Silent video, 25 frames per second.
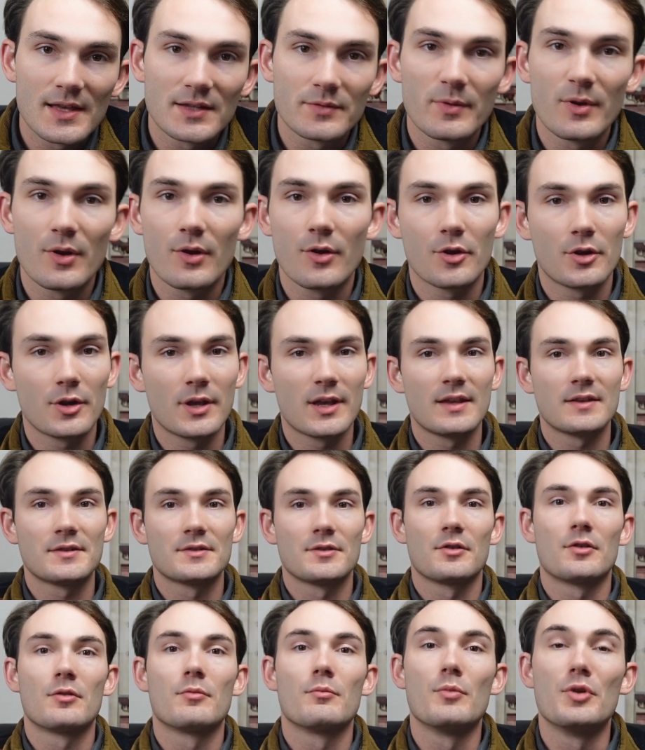class, we are going to
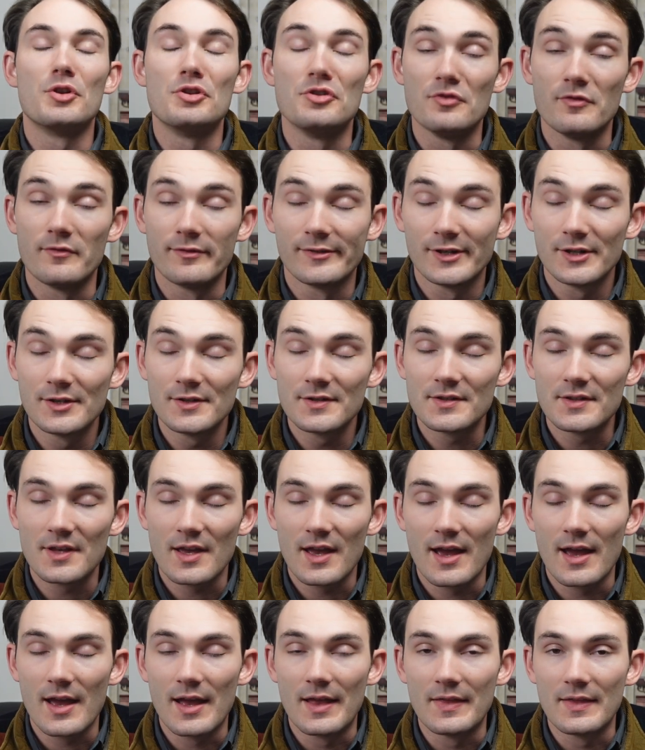get certain maneuvers
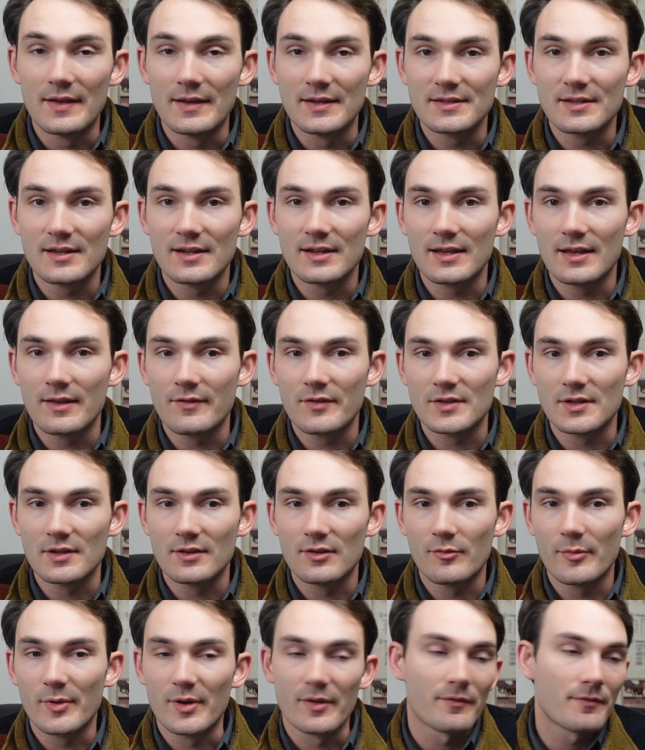uh, that is going to give us
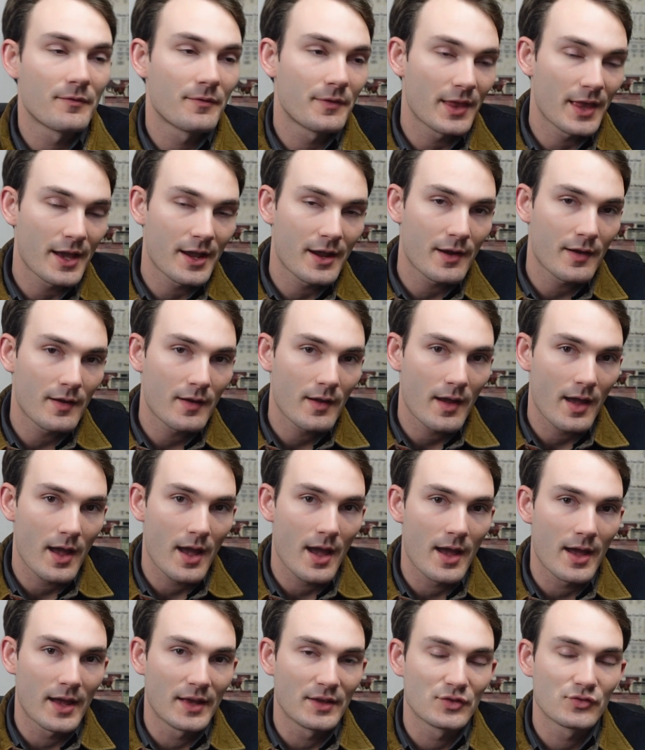a little bit of flair
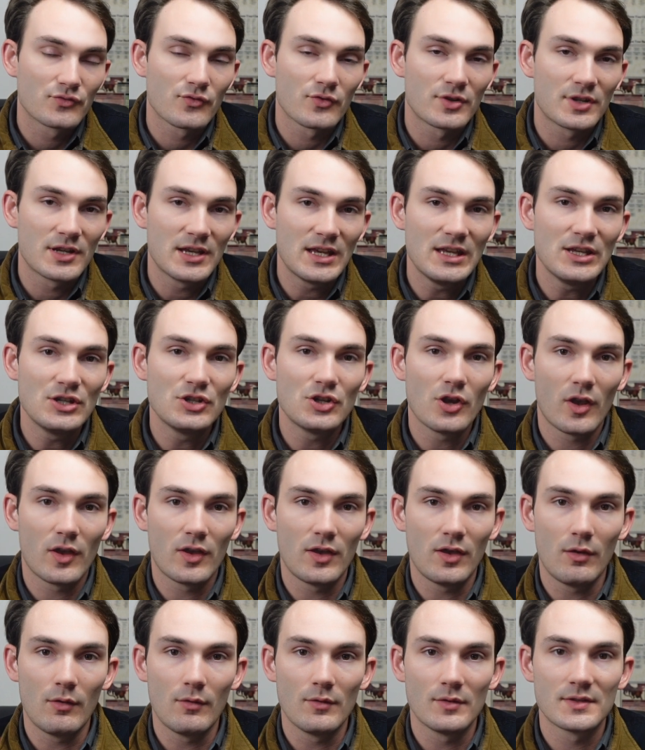uh, and
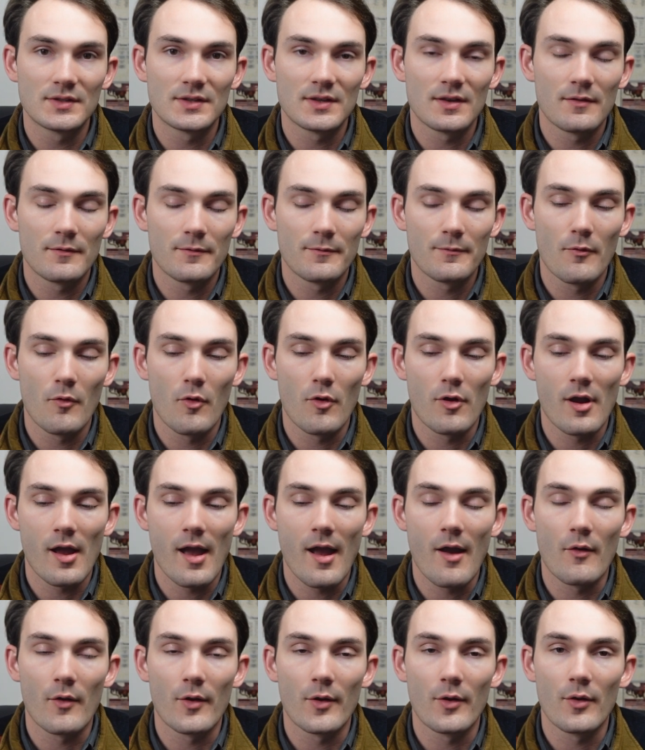strategic use for
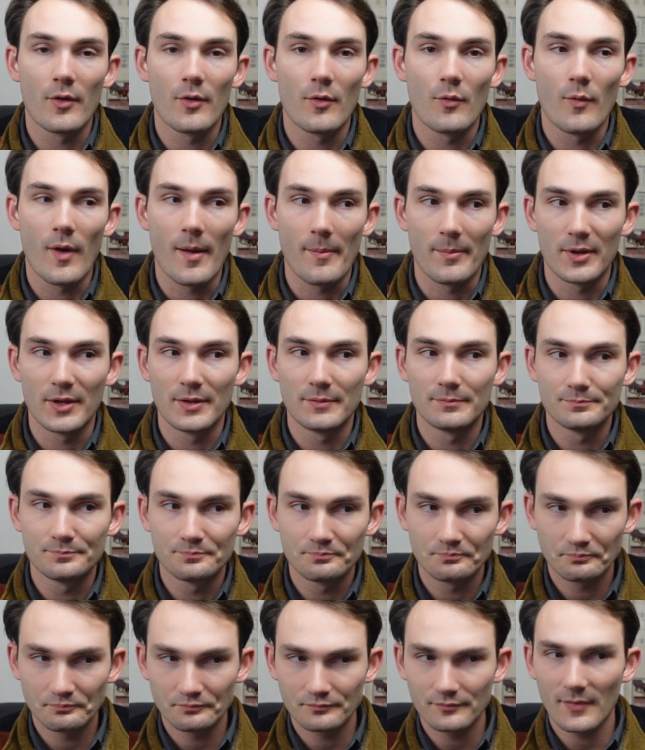our weapon.
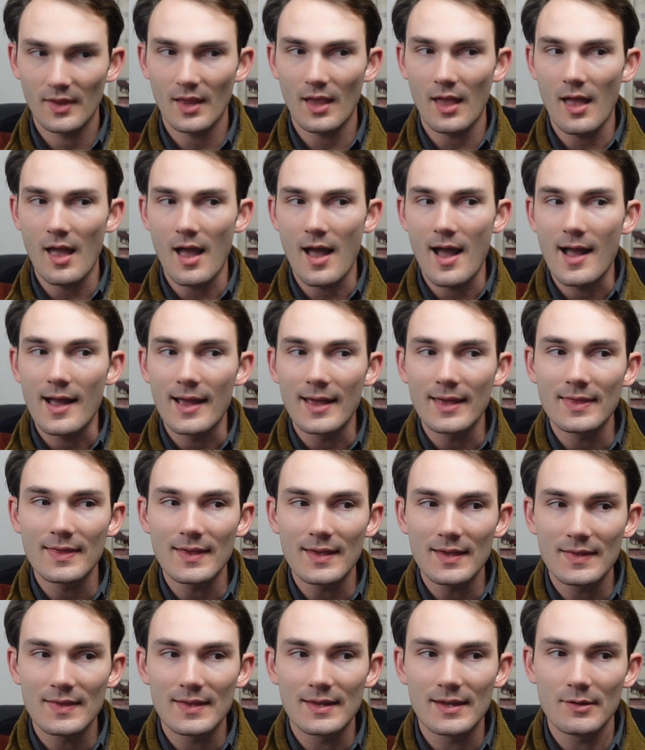I
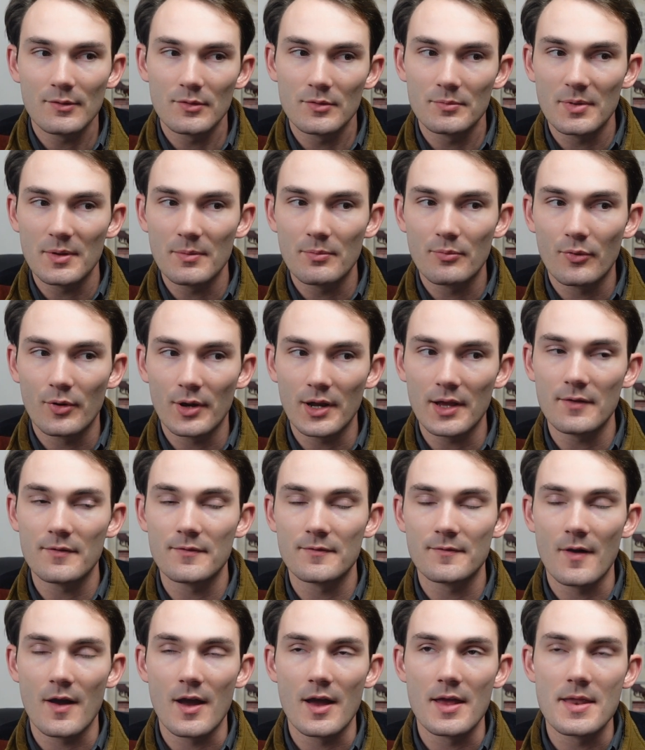think that it would be pretty
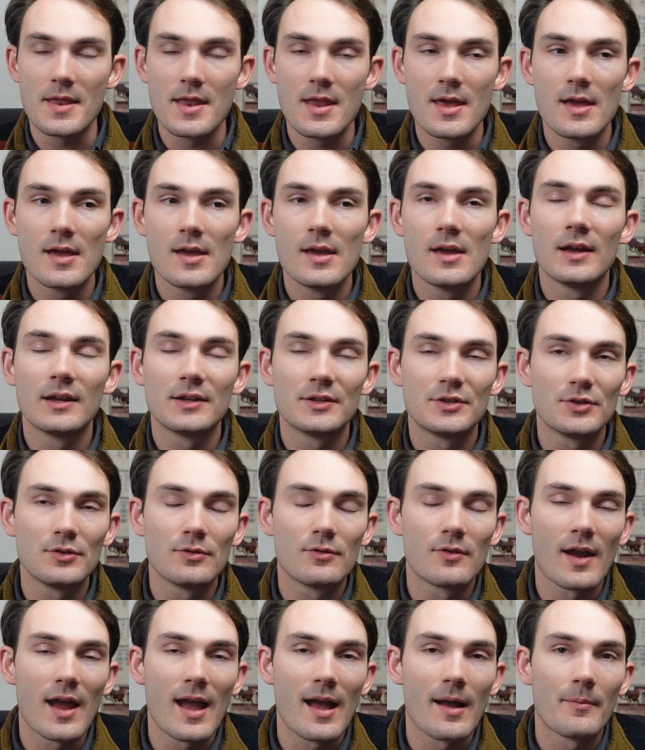fun
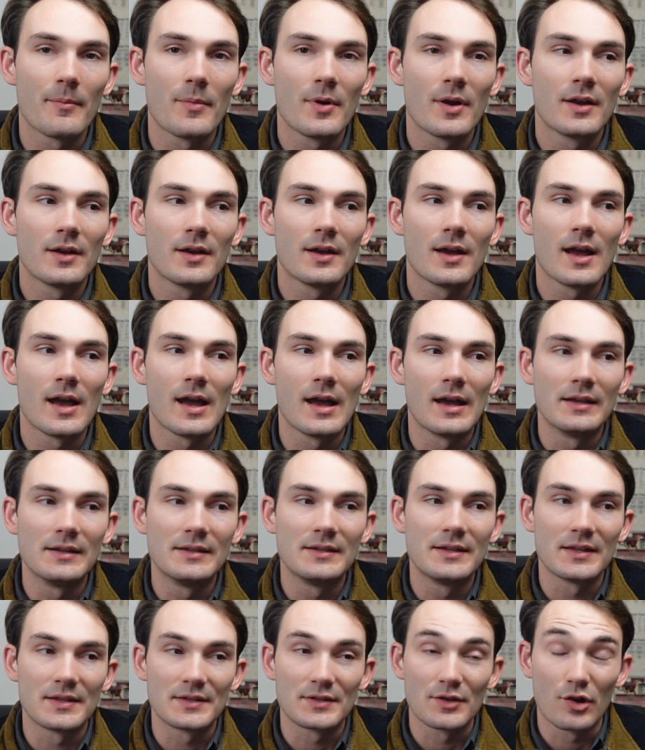to grab uh,
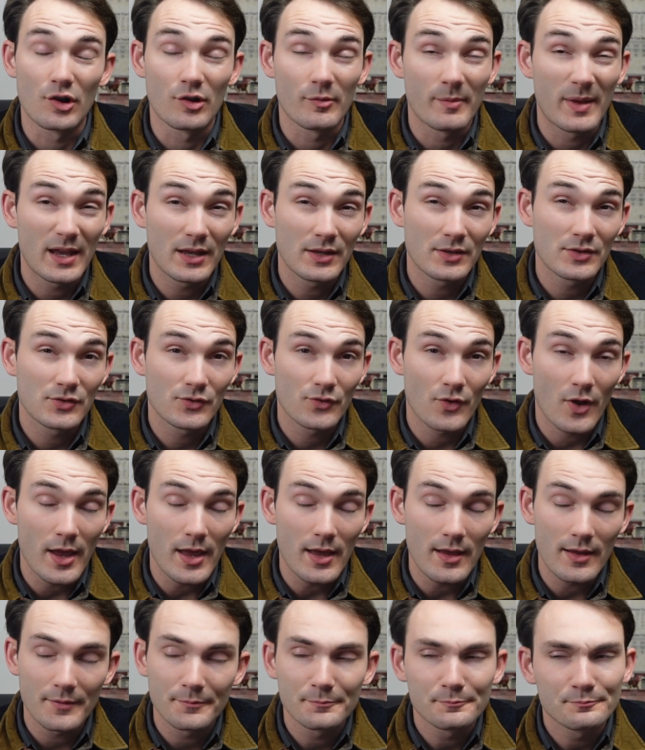Disarming
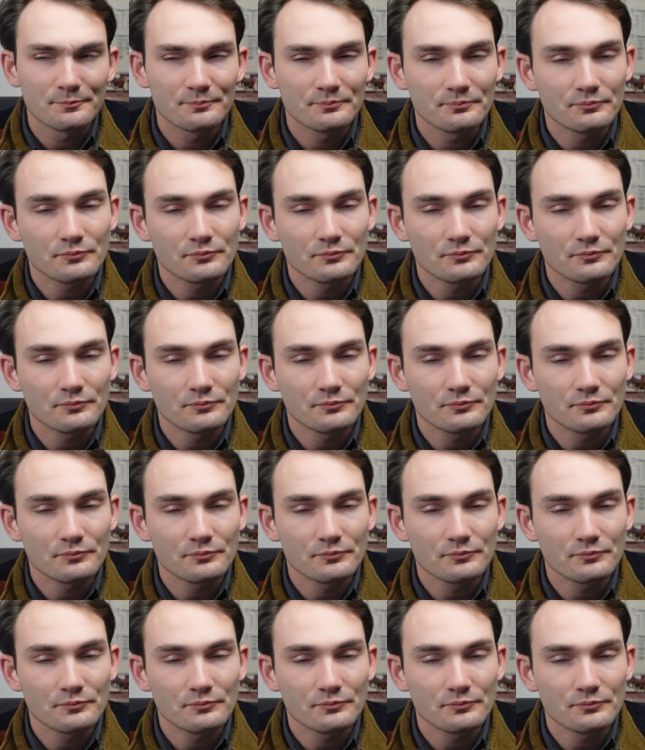Strike.